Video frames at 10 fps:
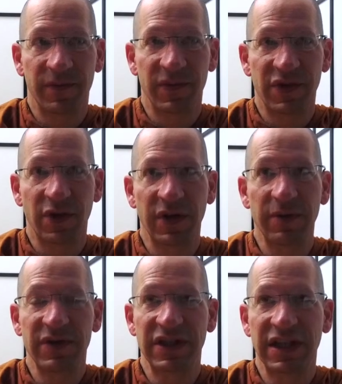So he
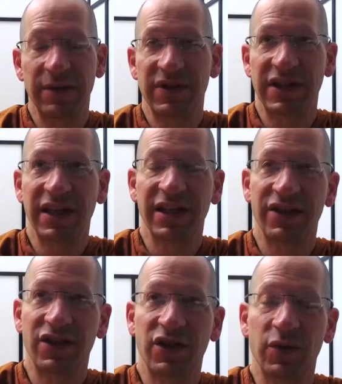was saying that
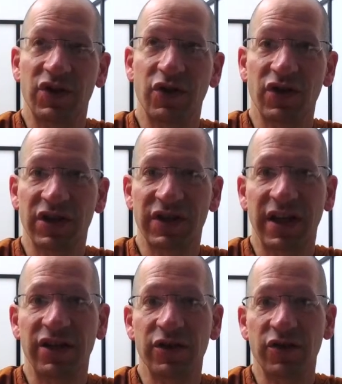to a certain
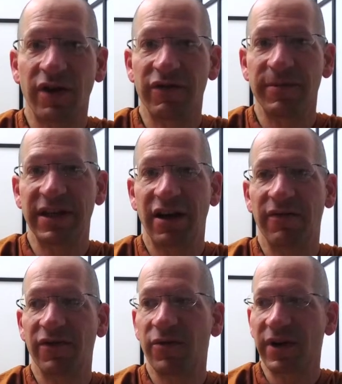extent you do have to be
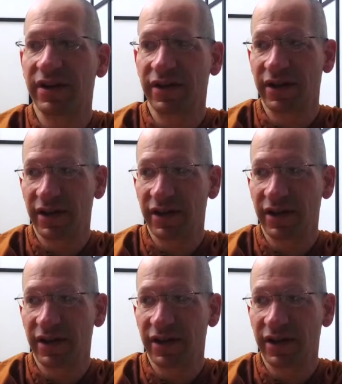careful with